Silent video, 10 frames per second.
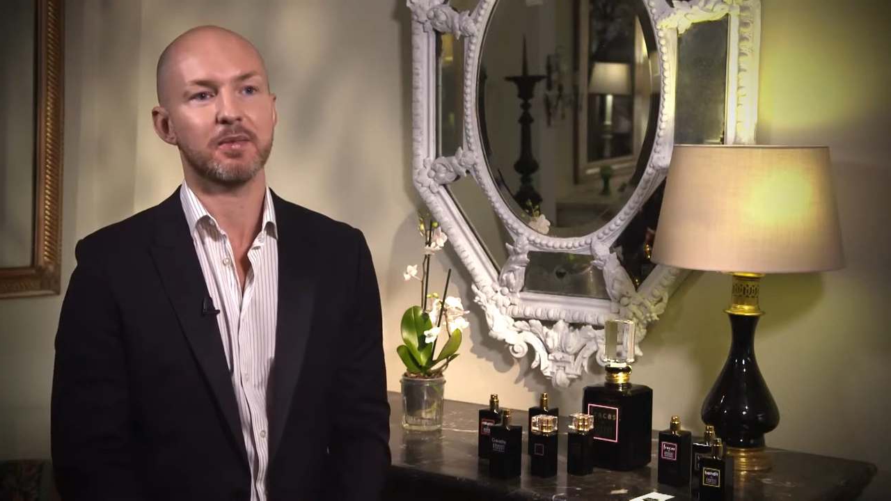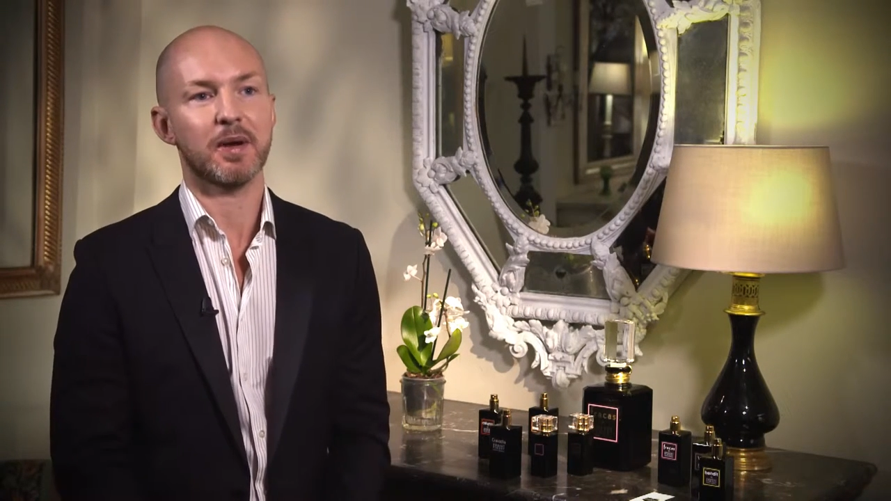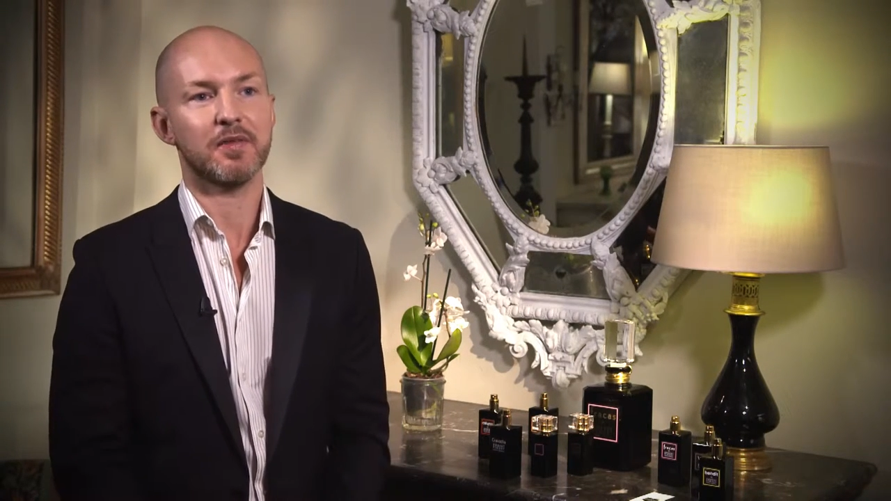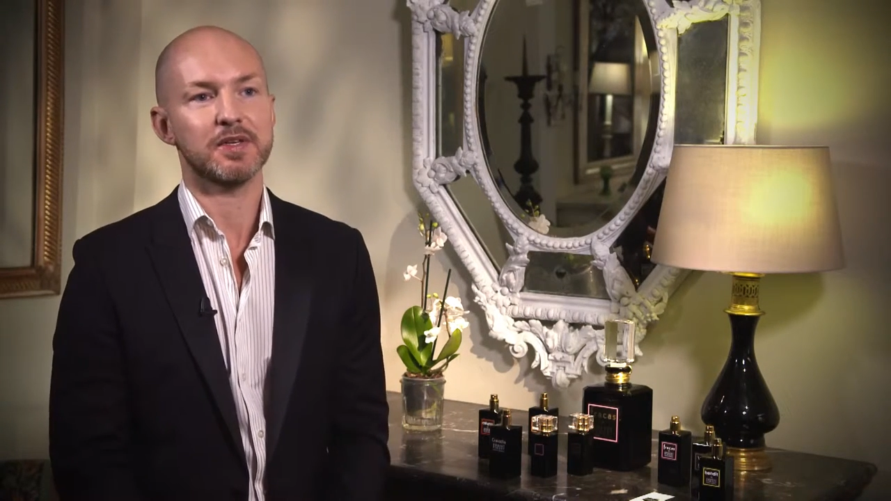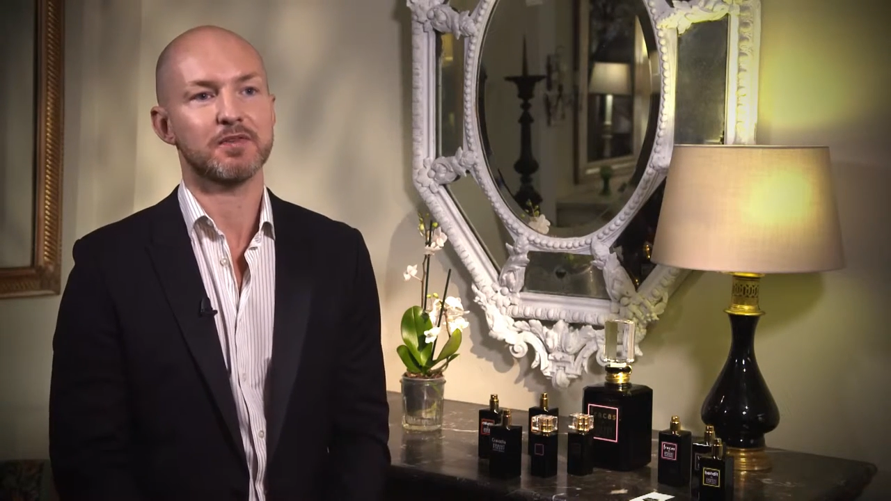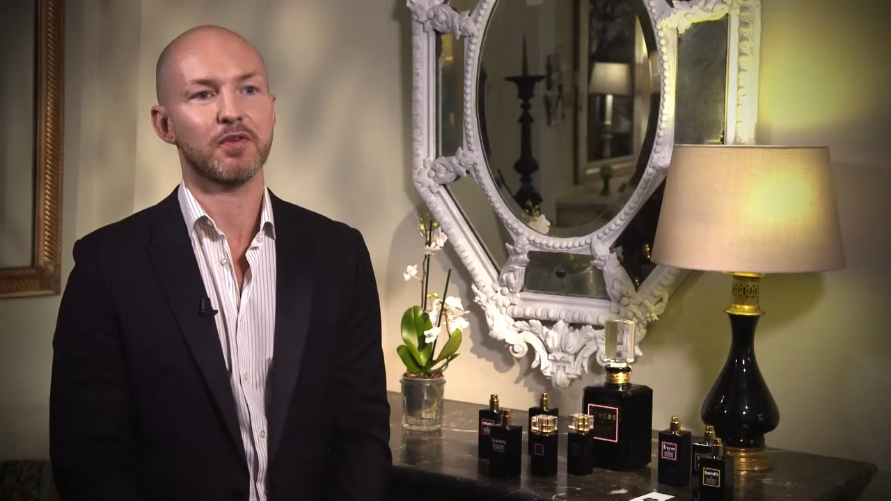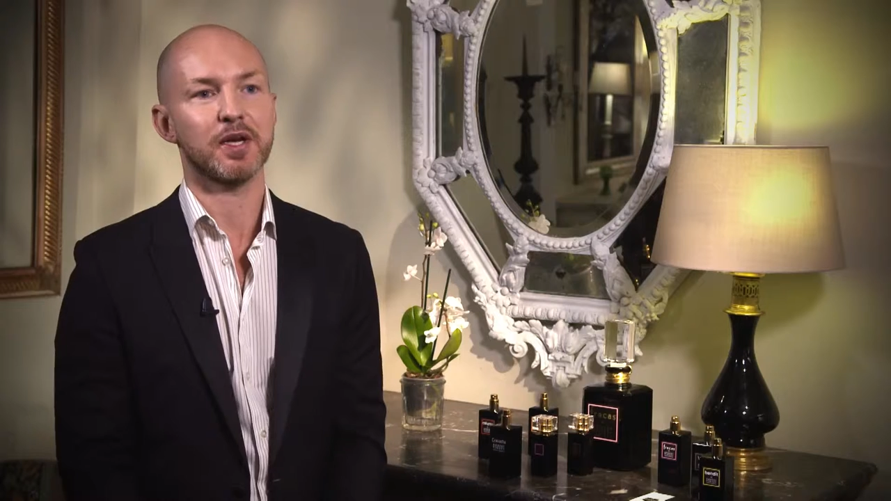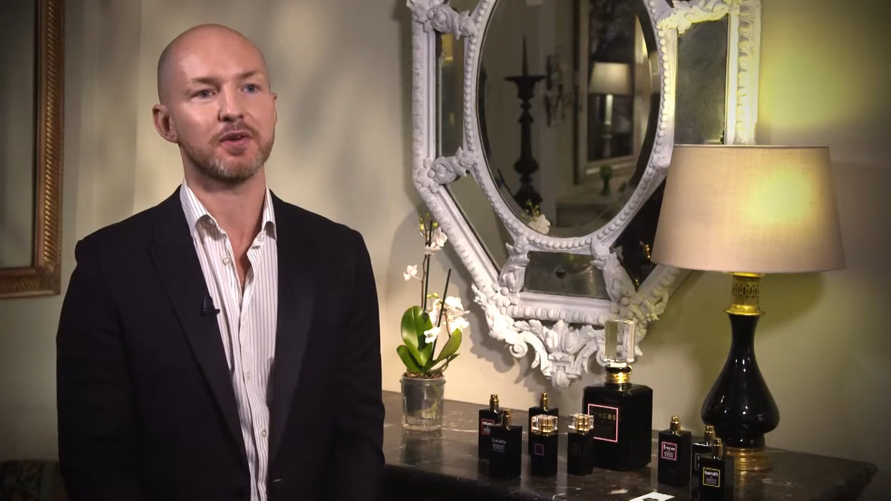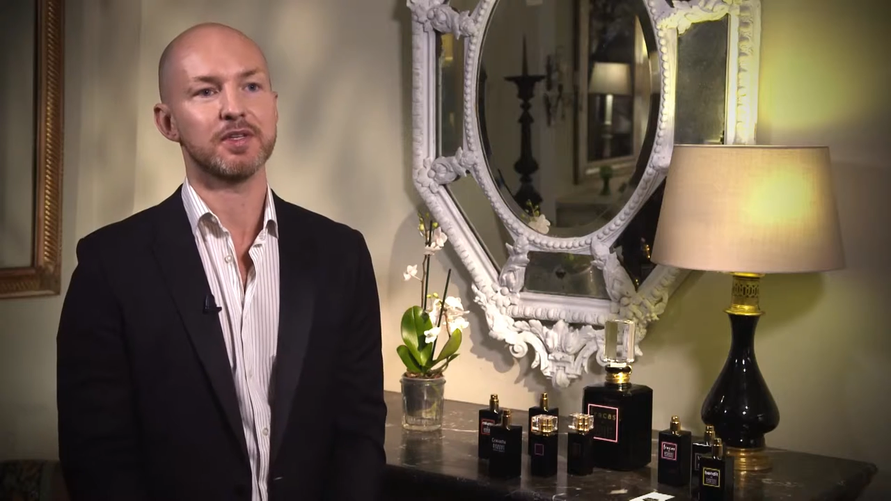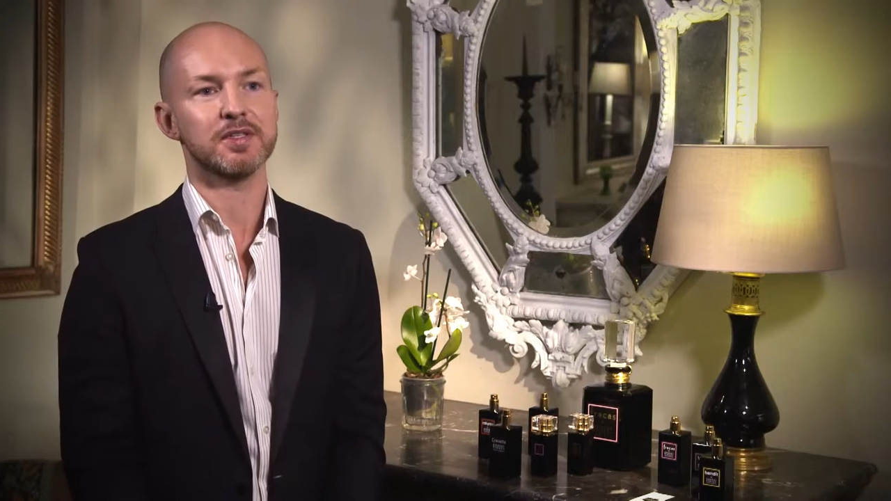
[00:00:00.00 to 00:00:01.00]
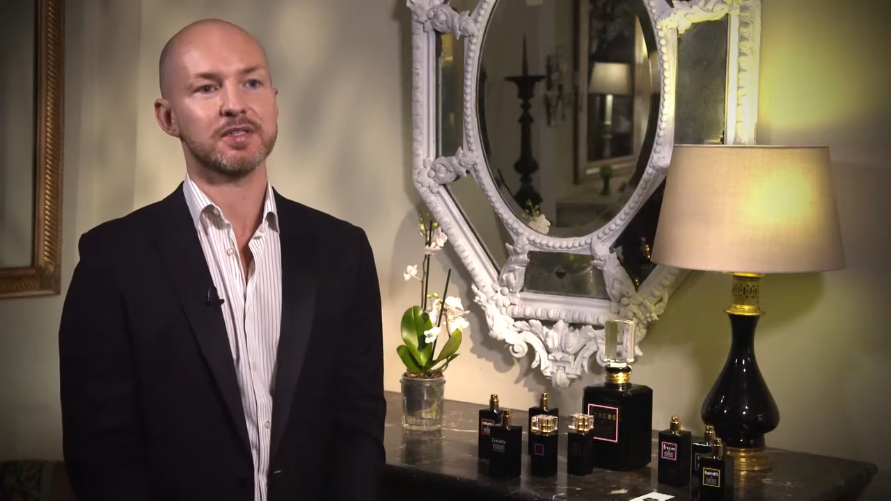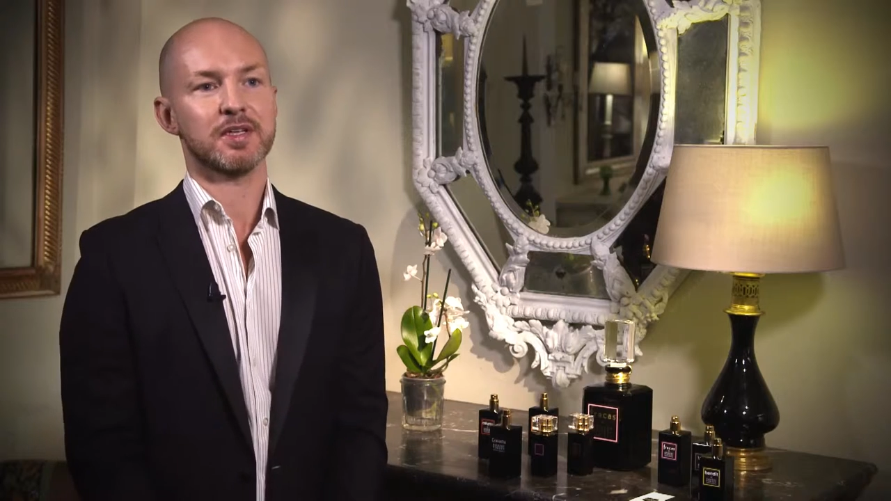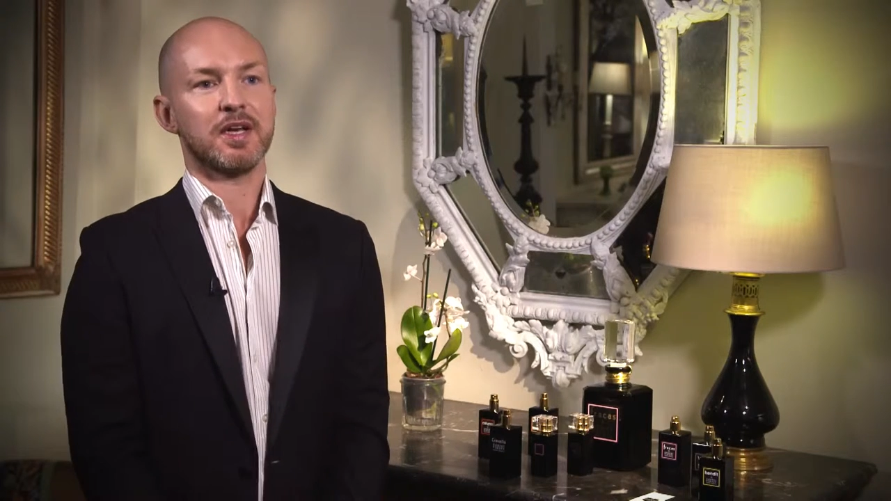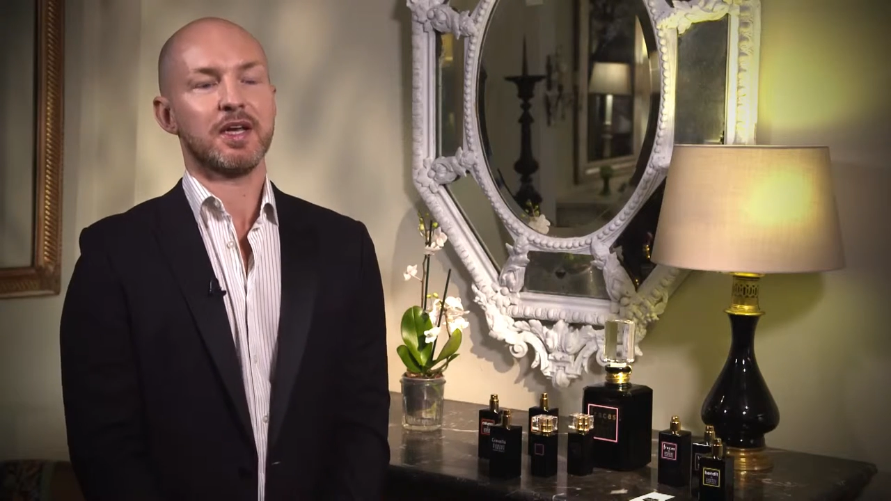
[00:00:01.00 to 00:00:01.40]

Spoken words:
about this fragrance,